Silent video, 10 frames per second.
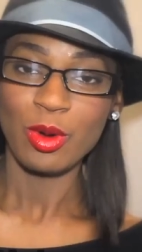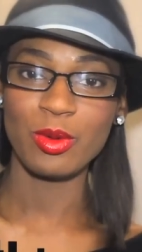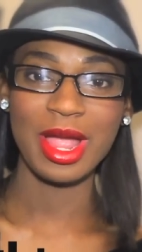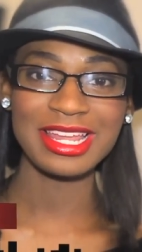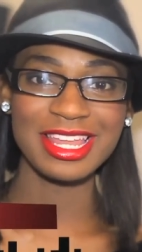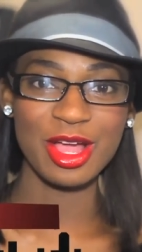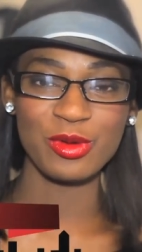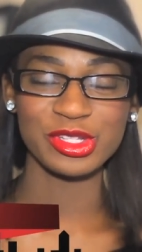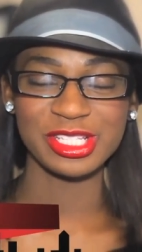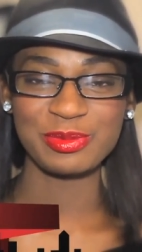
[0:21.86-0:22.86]
Well, right
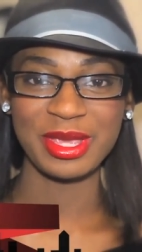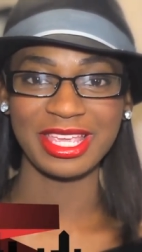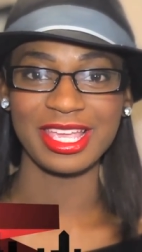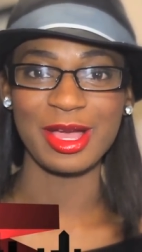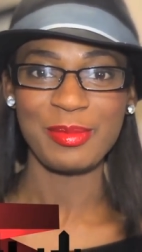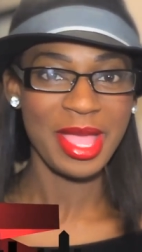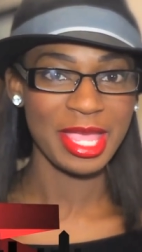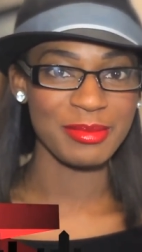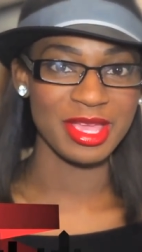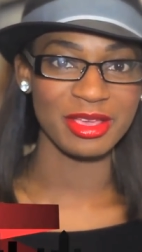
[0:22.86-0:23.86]
now we're just picking up
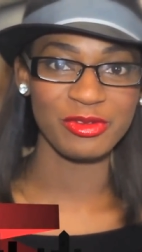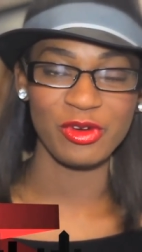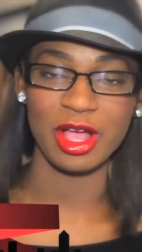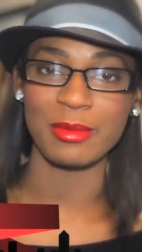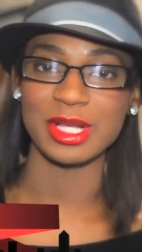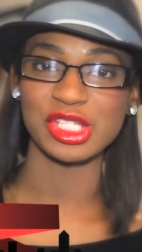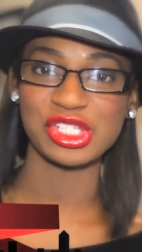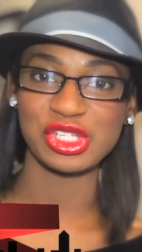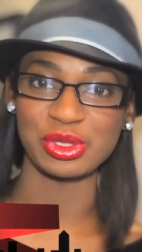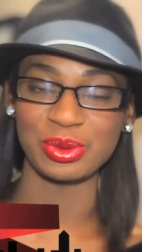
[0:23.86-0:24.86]
payment from a
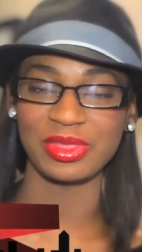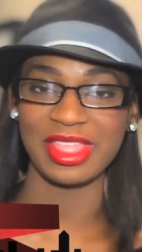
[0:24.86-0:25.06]
shoot